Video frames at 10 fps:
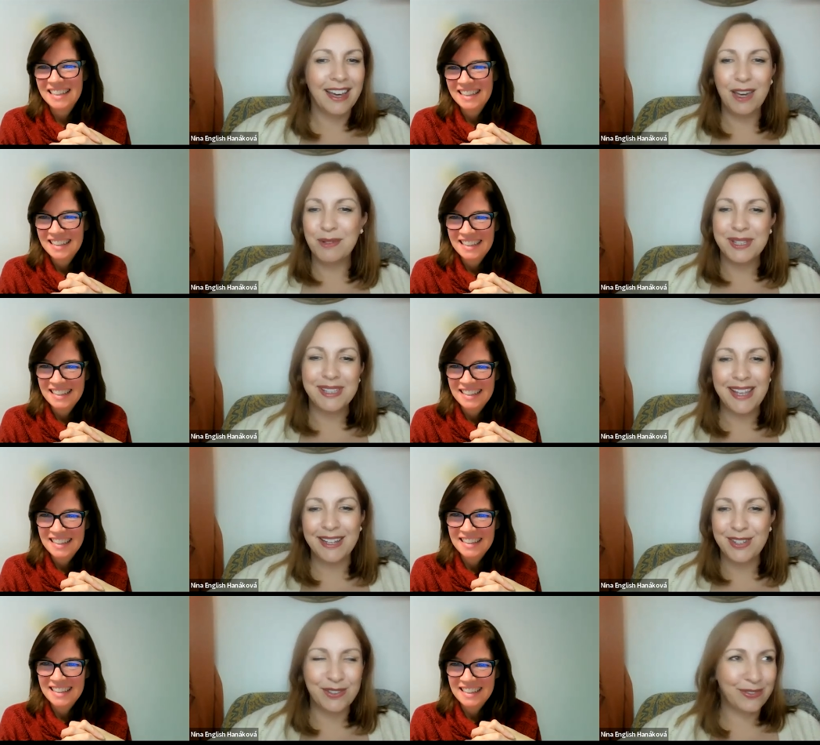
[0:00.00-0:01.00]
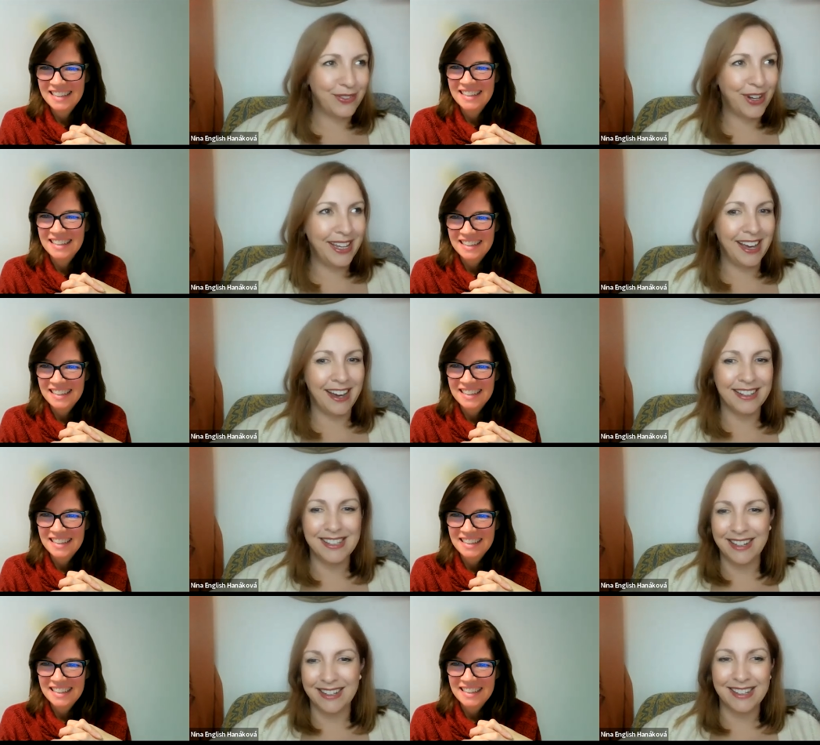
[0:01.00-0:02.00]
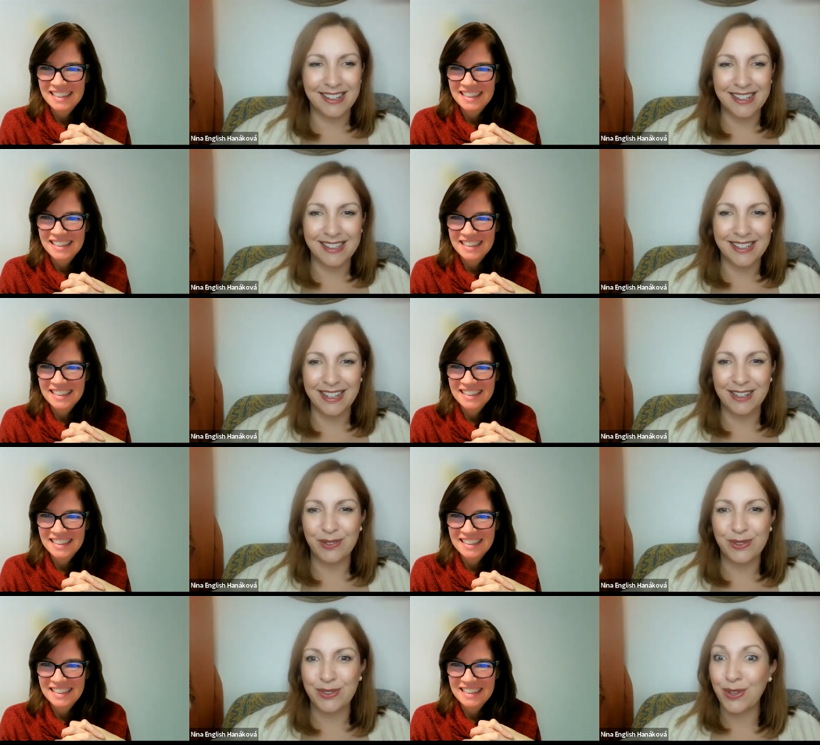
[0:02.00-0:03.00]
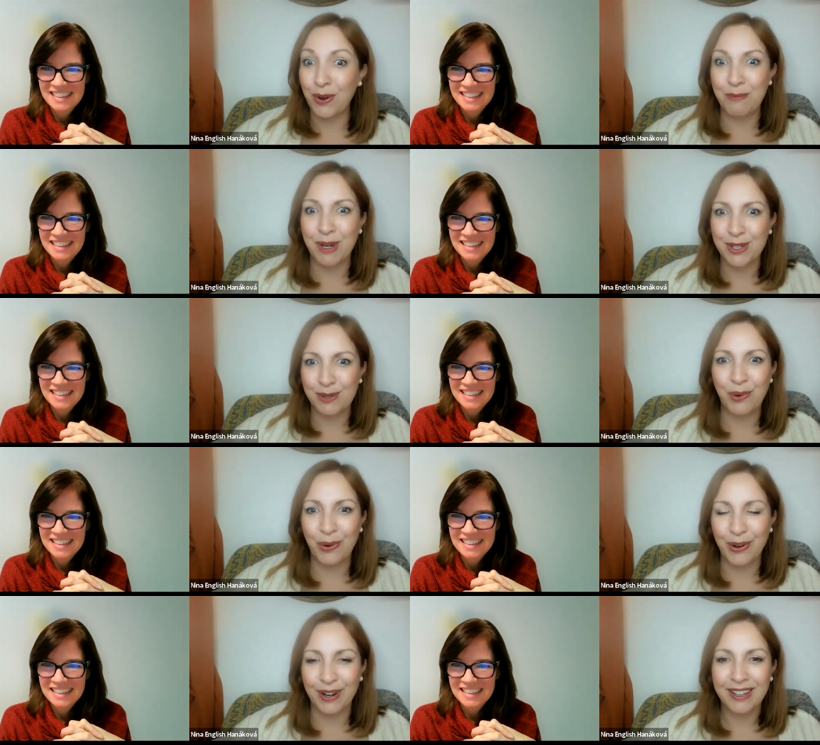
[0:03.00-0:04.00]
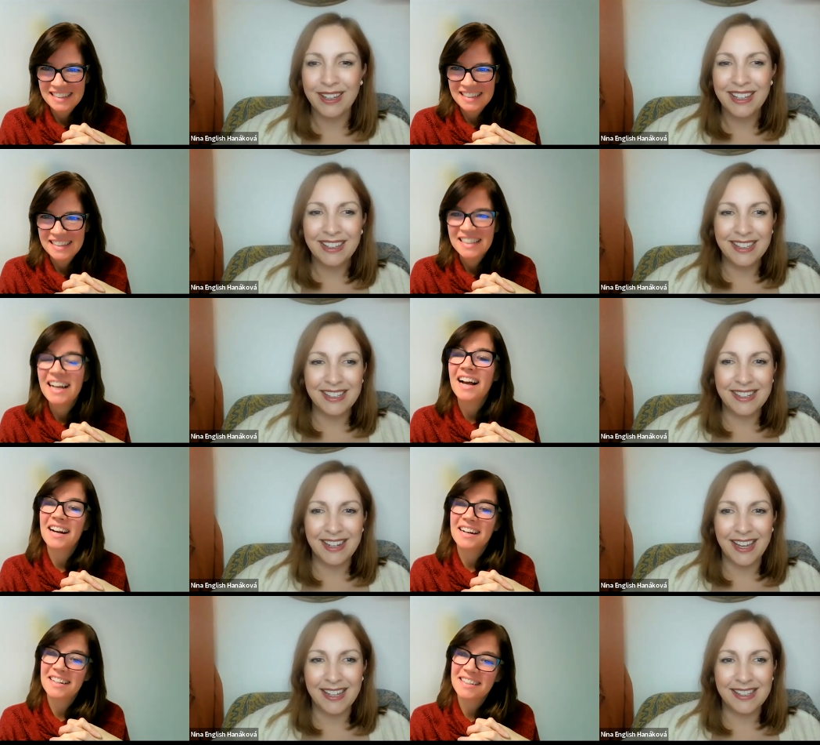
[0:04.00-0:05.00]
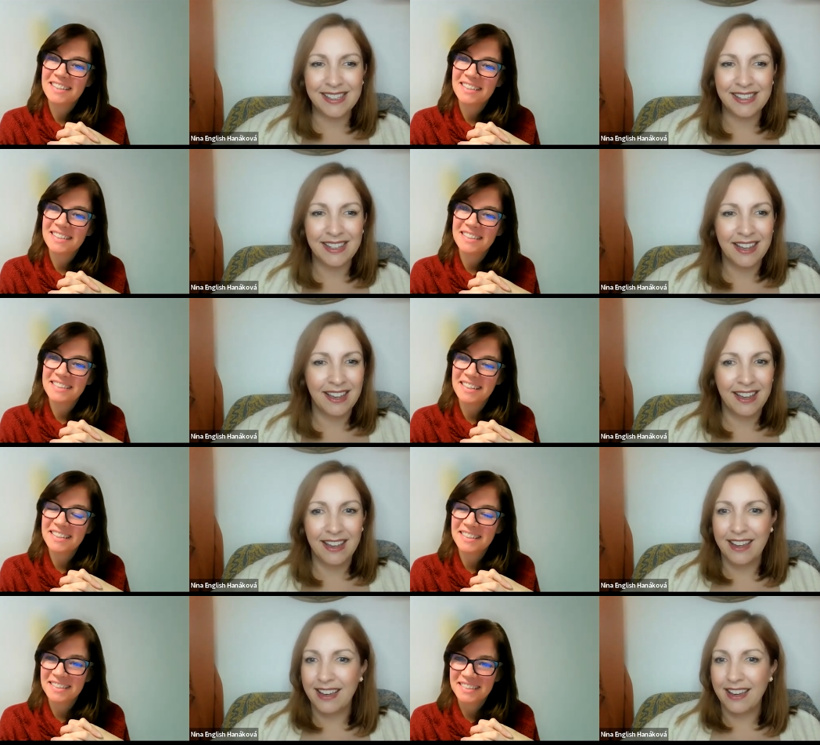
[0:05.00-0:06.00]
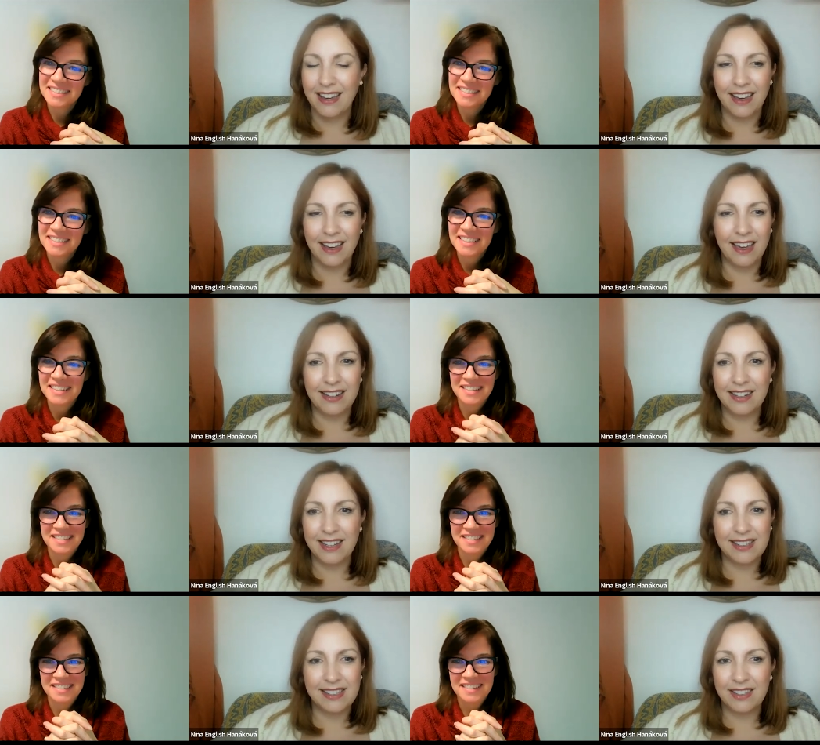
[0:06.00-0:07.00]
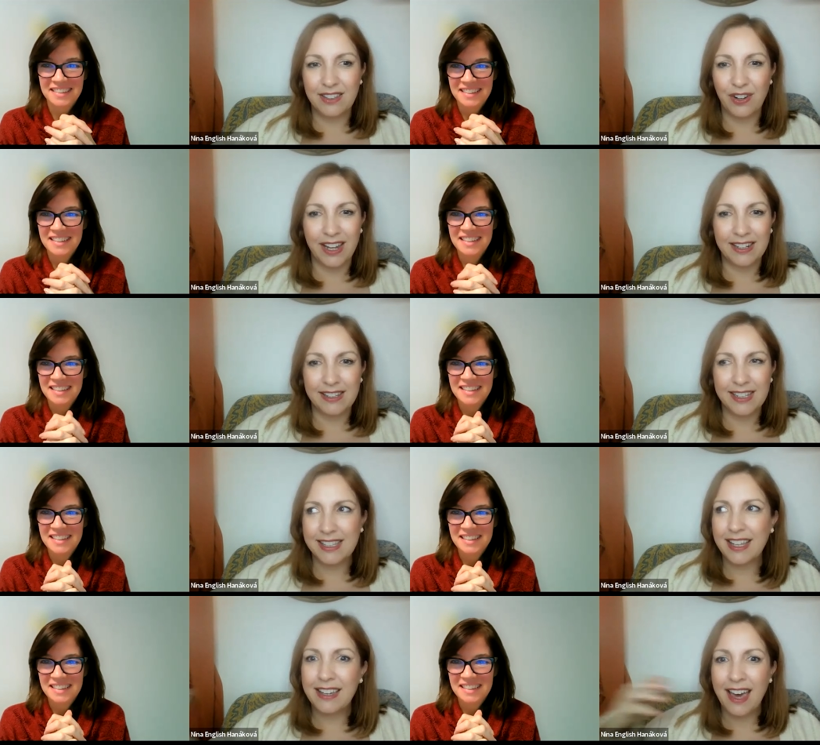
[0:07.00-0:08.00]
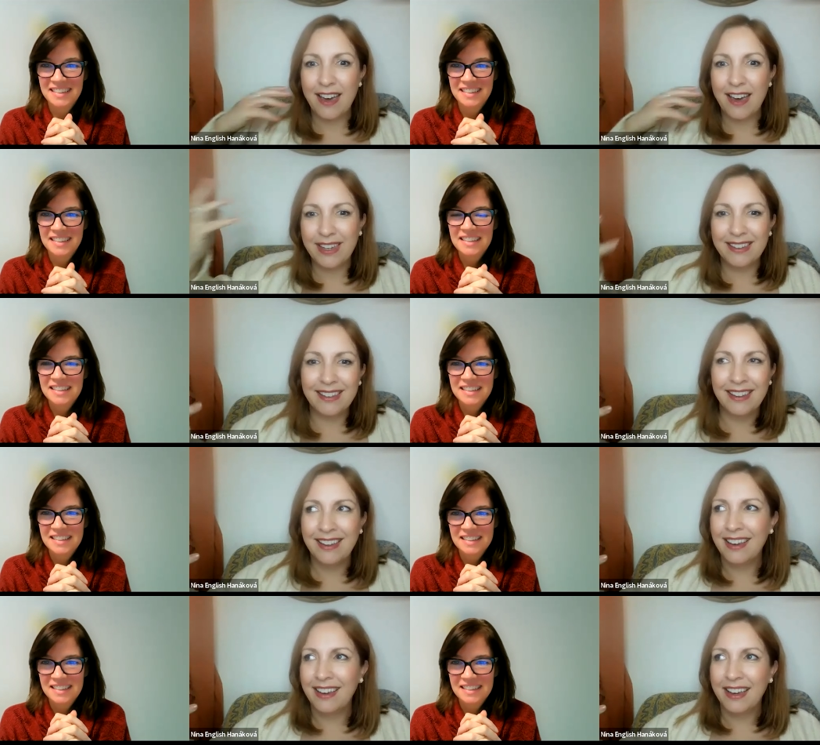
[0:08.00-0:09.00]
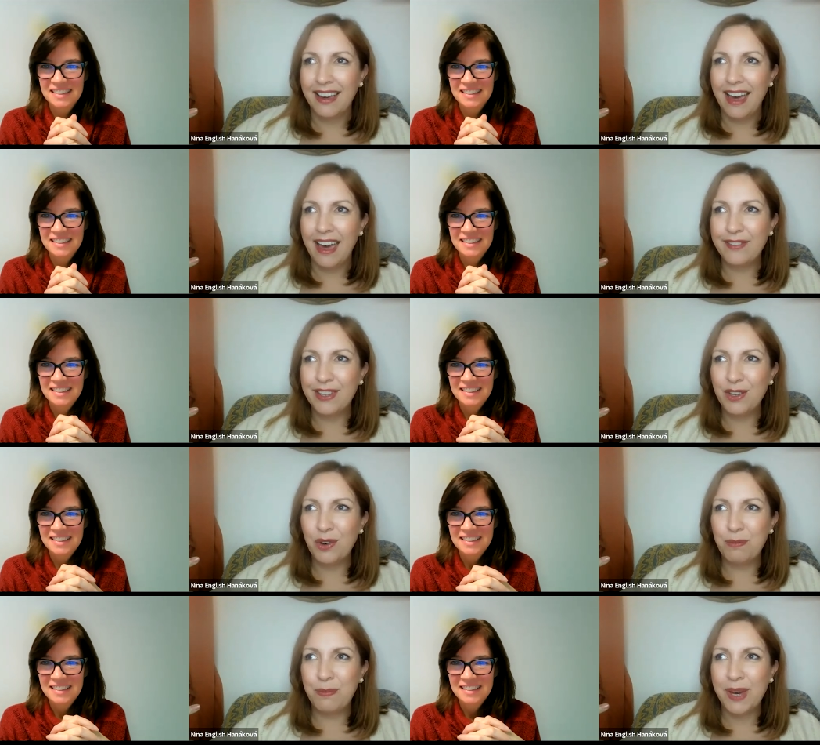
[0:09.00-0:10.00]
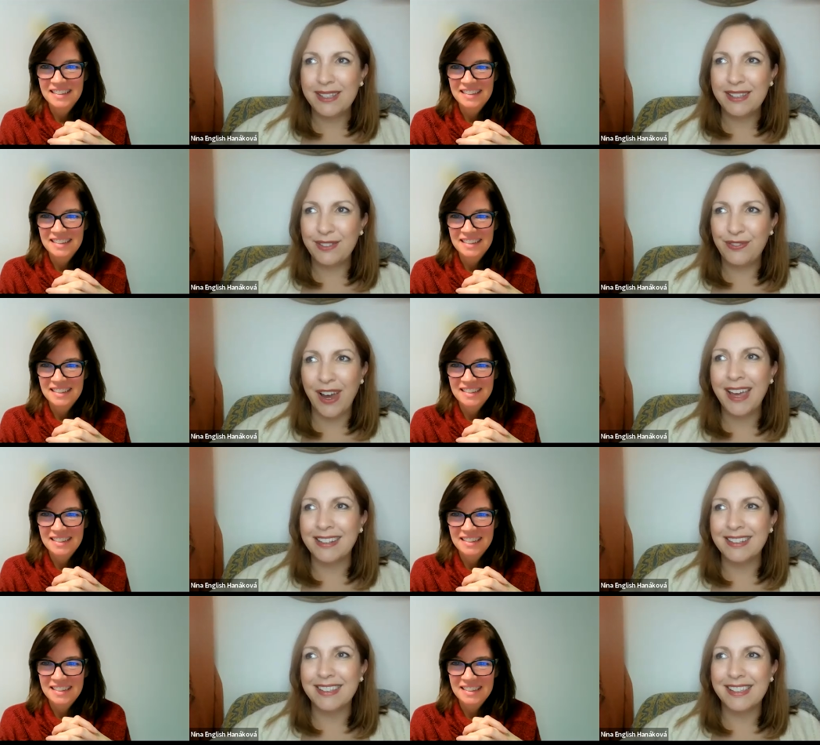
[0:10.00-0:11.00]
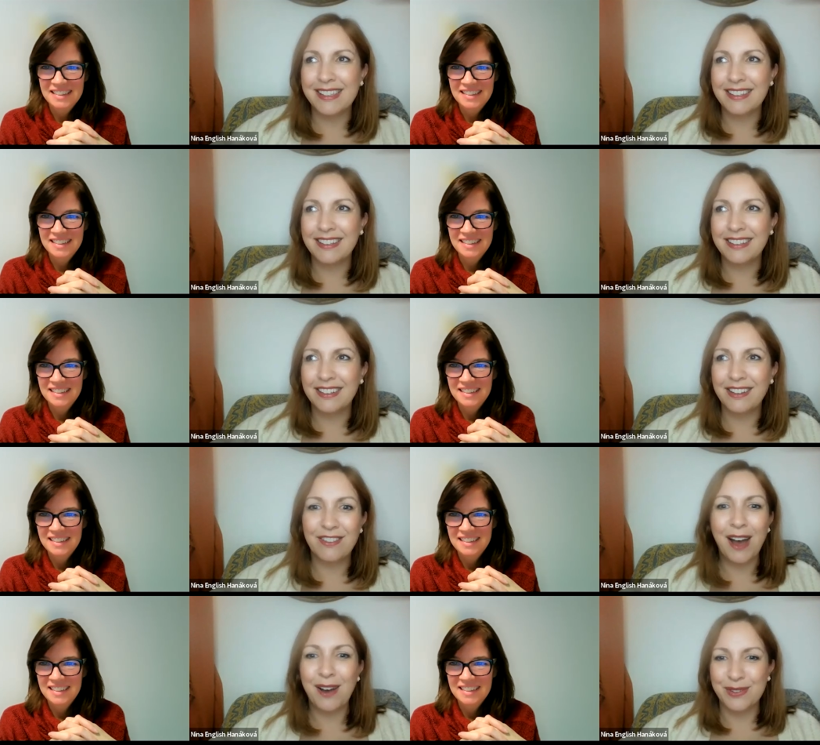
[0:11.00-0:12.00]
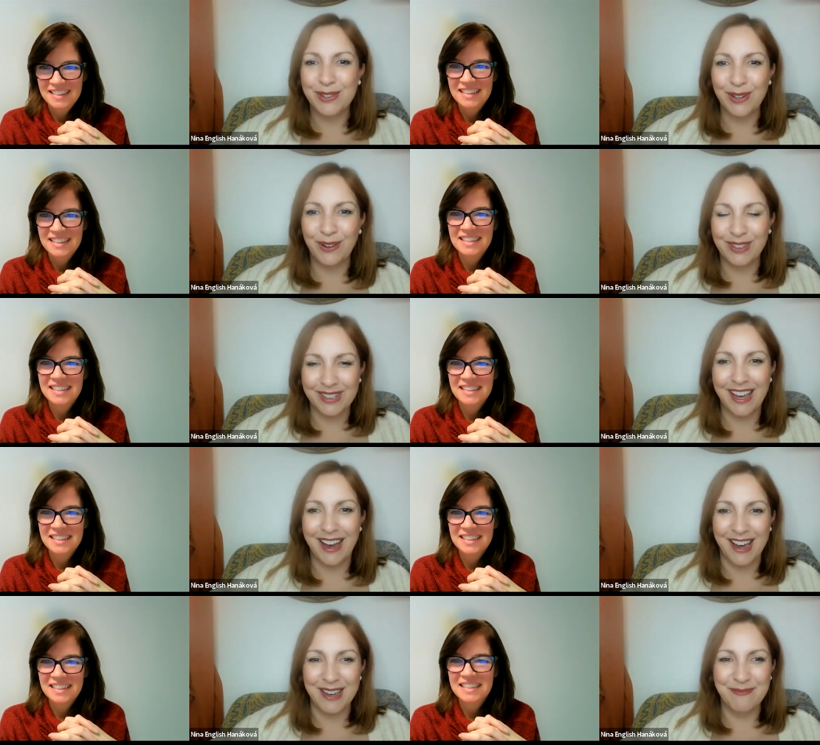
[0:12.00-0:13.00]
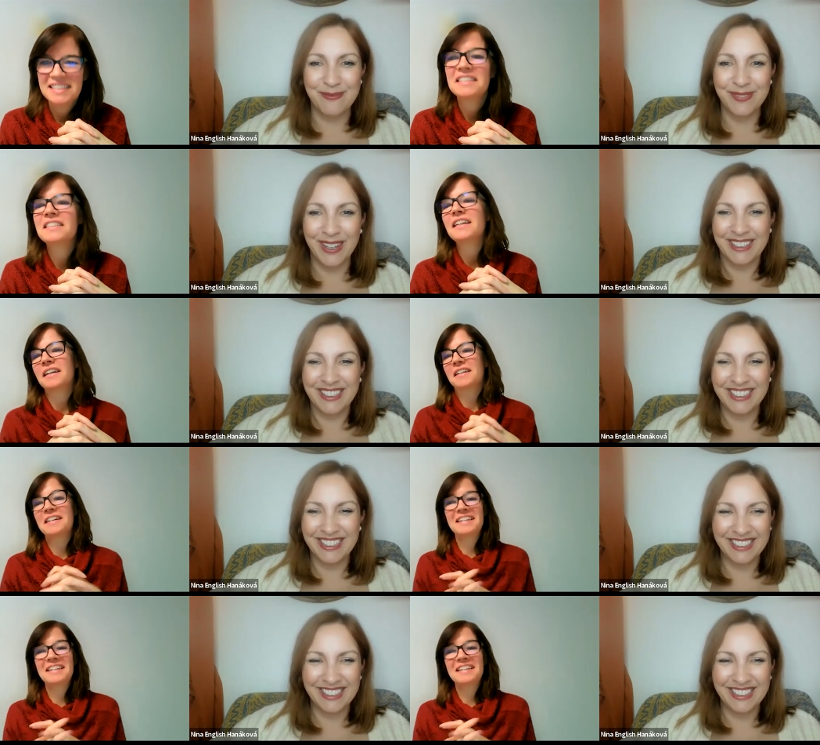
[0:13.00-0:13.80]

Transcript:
Speaker 1: it will set you free. I started listening to so much more these days. Oh yeah. Yeah. And it's great. It's like having having your best friends around all the time. Yeah.